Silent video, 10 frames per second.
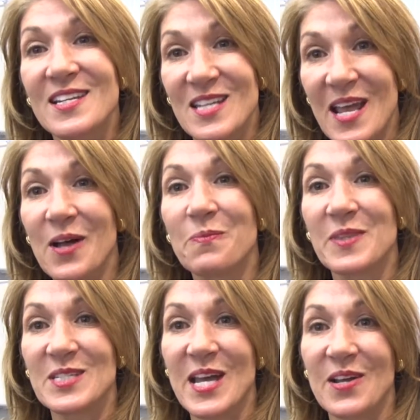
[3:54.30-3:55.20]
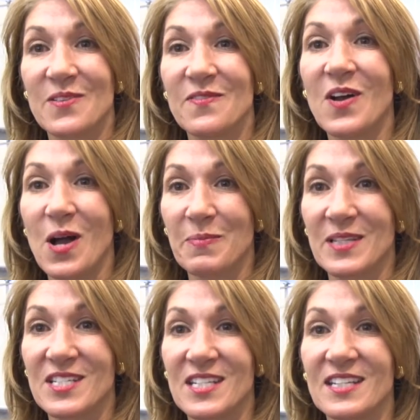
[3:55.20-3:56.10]
to help the town of
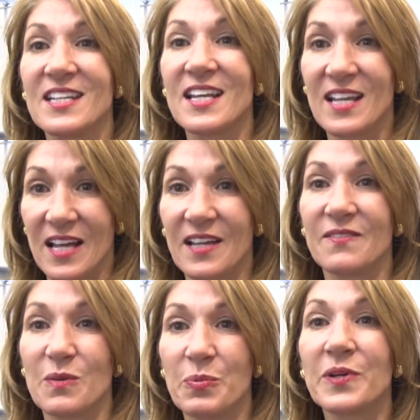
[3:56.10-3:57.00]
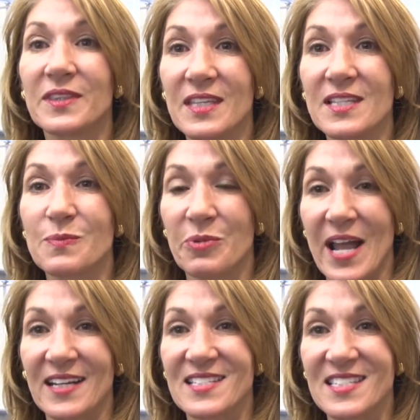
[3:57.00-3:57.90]
Hopkinton uh, put these
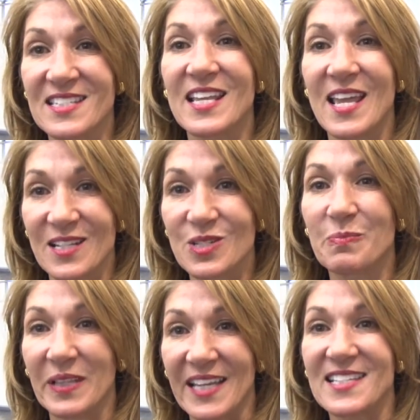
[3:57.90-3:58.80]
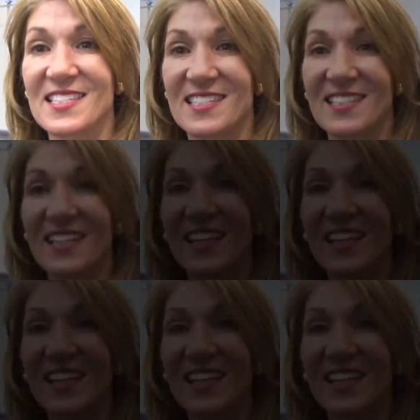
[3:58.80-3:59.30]
practices into place.